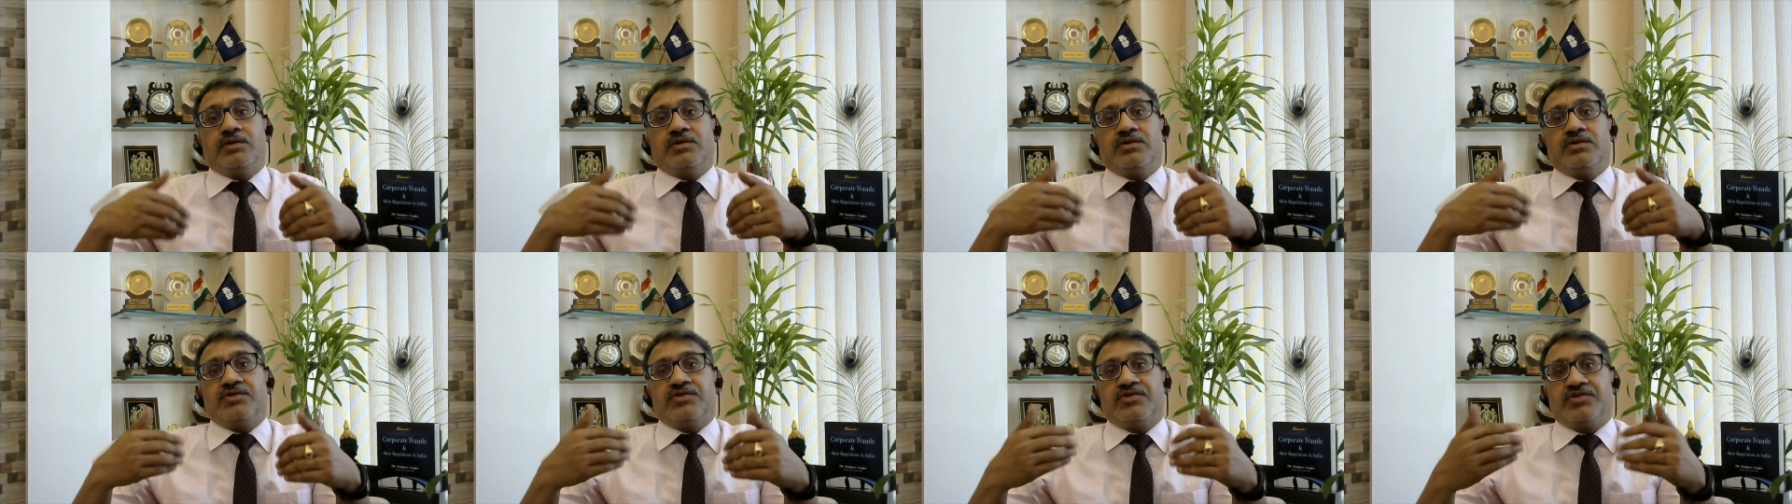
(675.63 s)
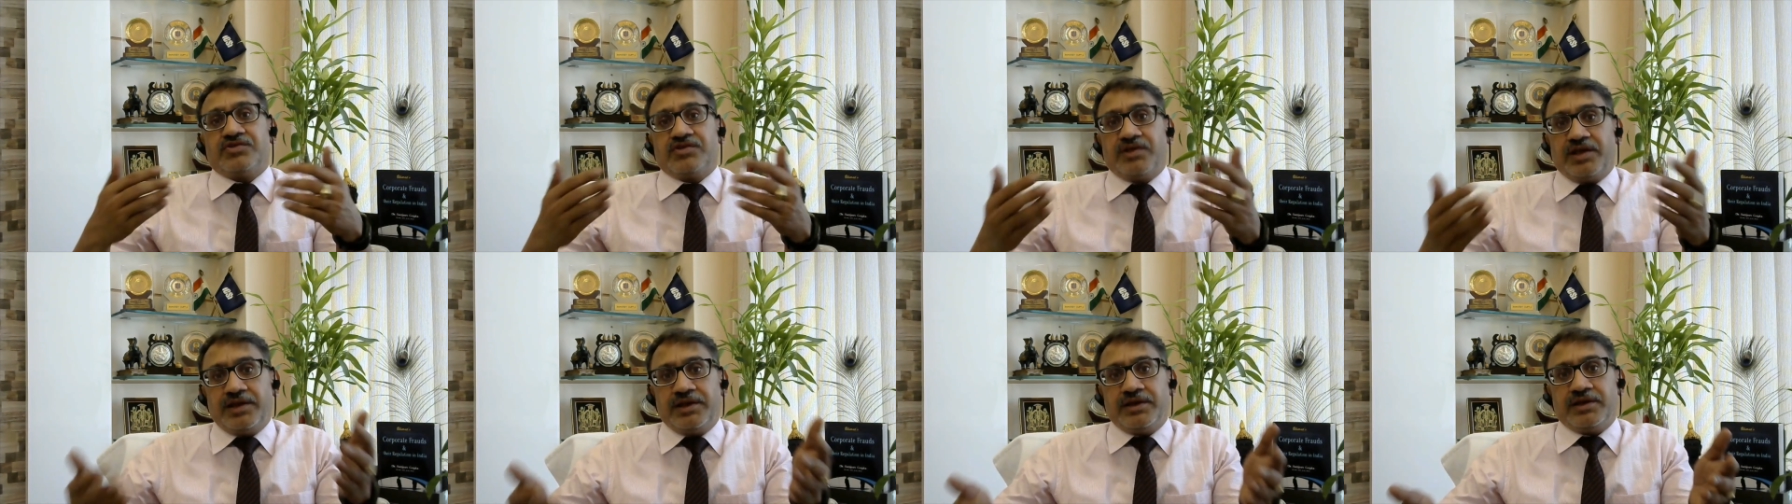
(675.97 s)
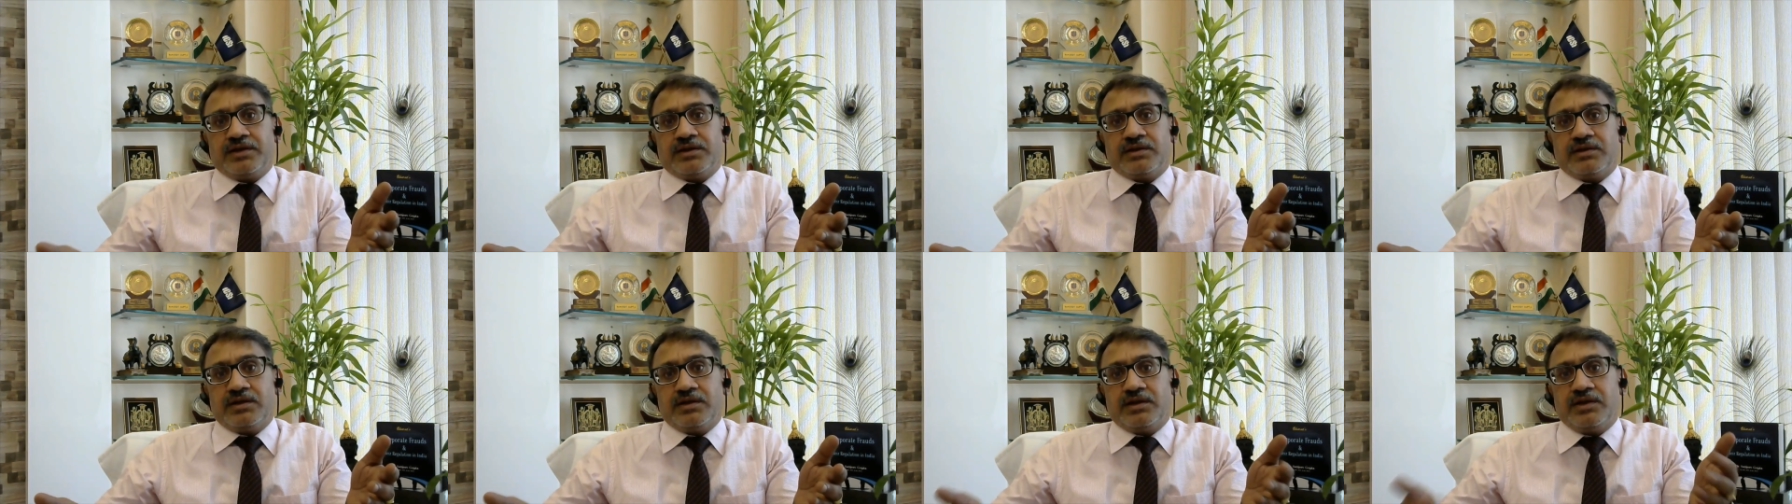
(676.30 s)

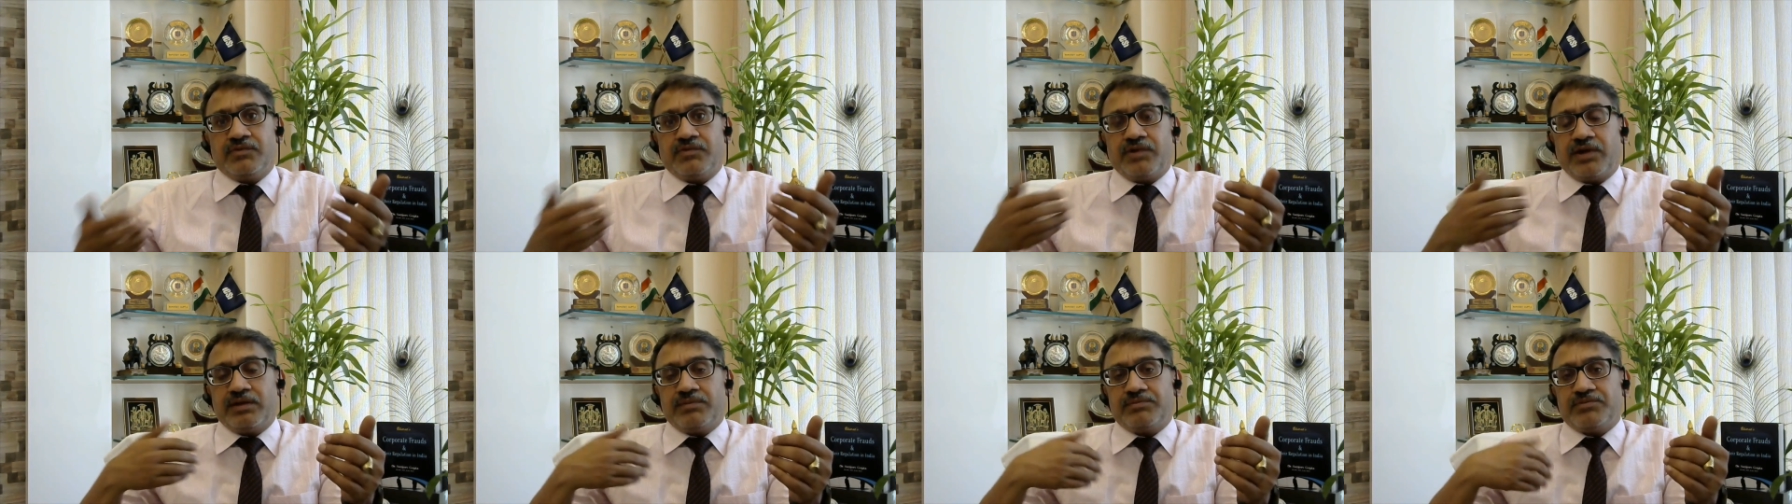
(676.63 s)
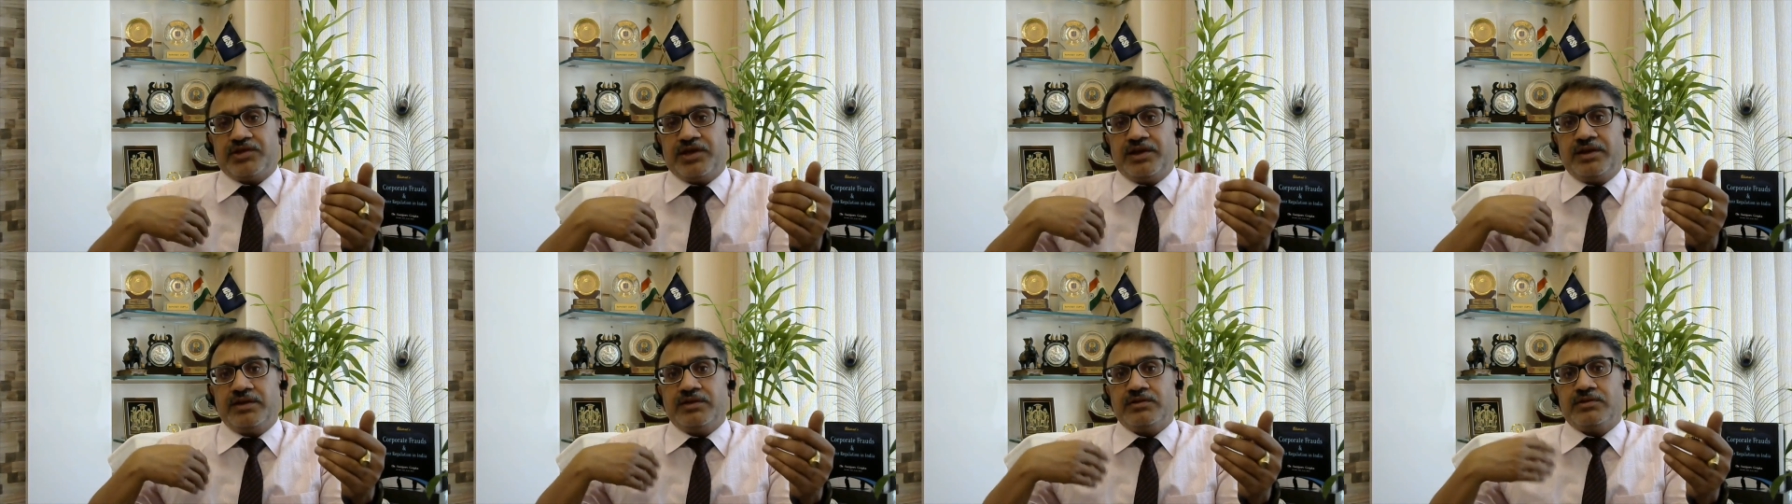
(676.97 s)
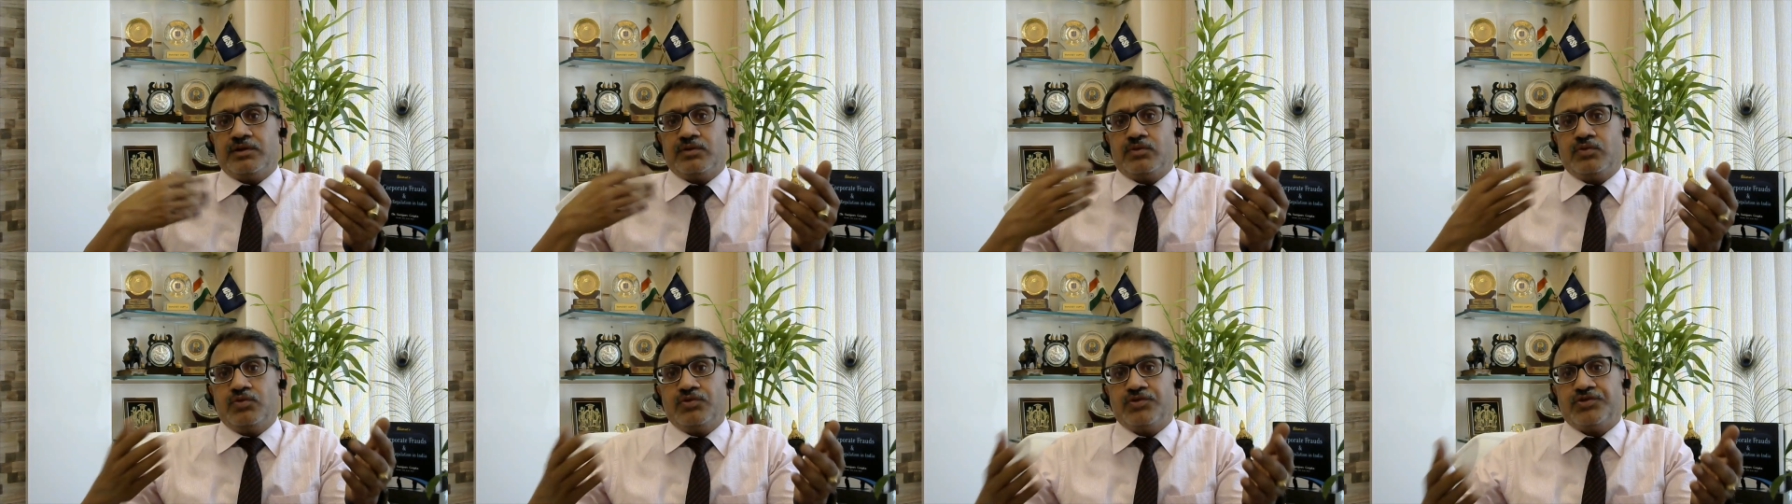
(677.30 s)
selling, if I am selling the
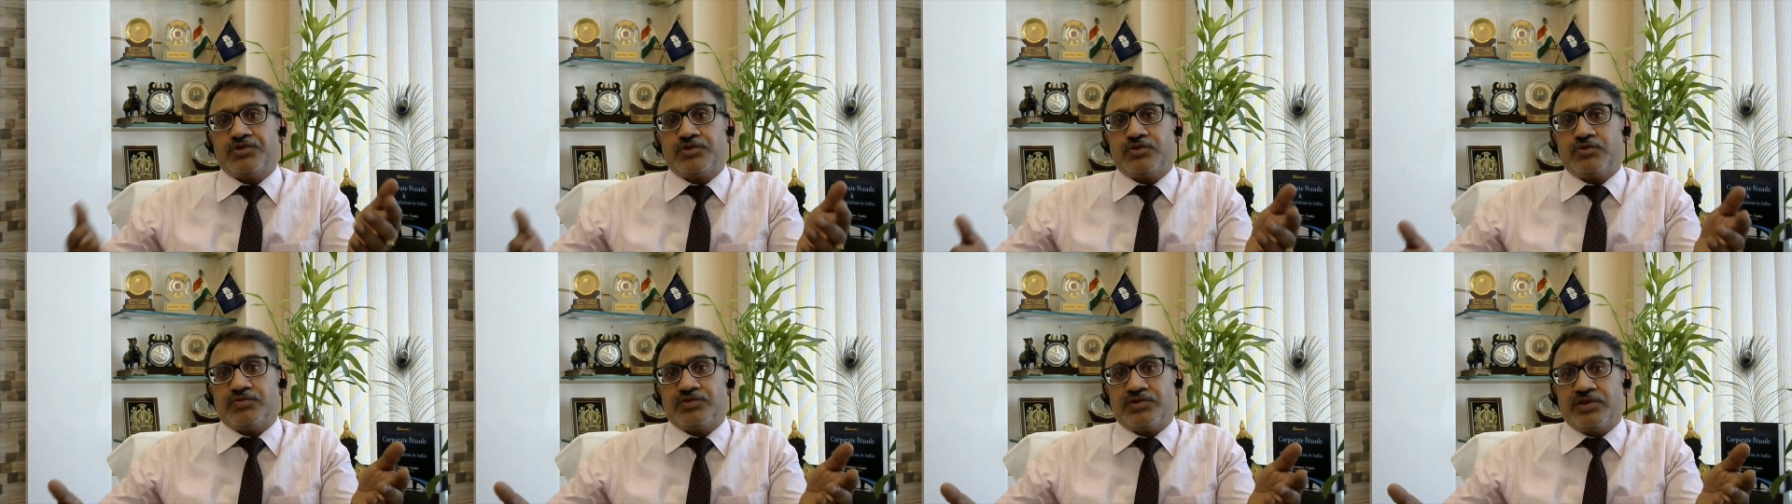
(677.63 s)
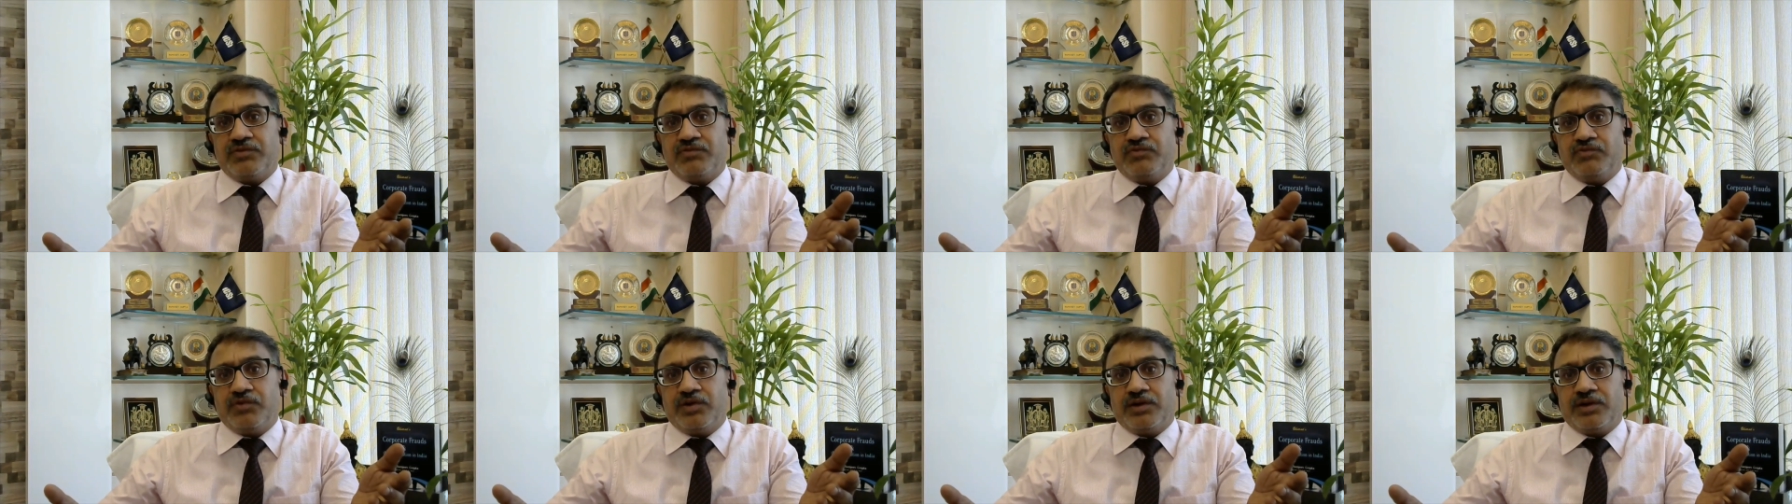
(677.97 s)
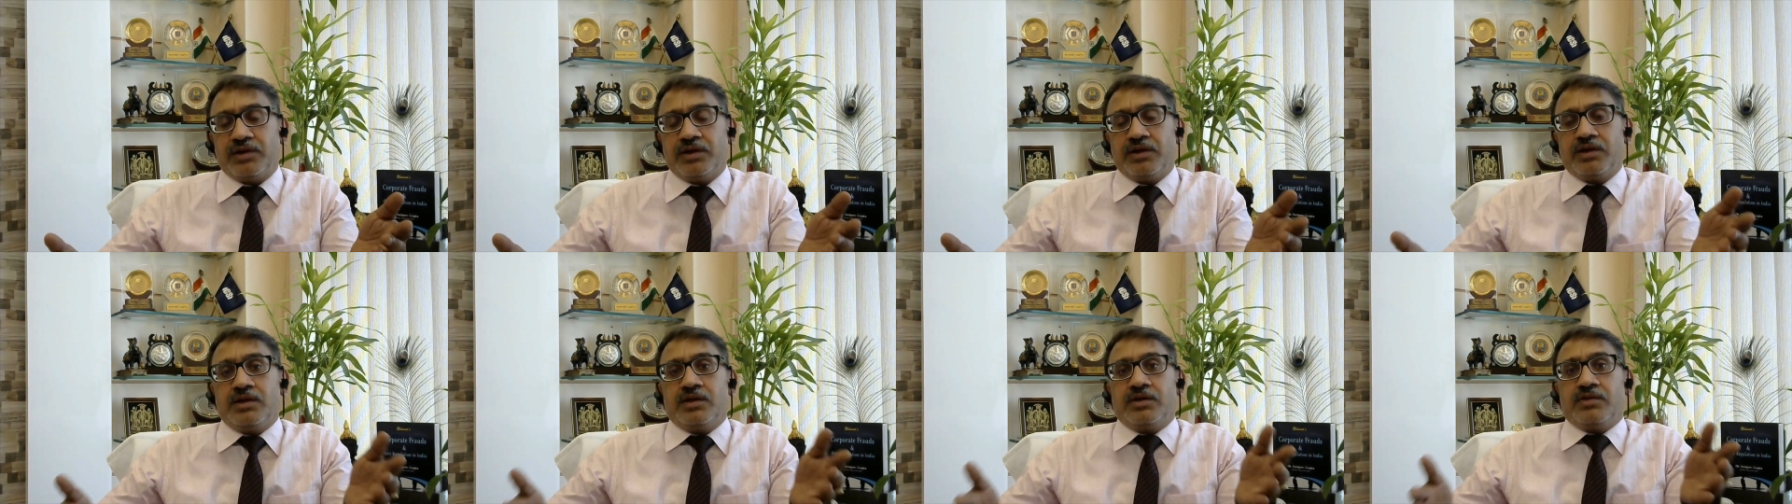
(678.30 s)
goods to someone,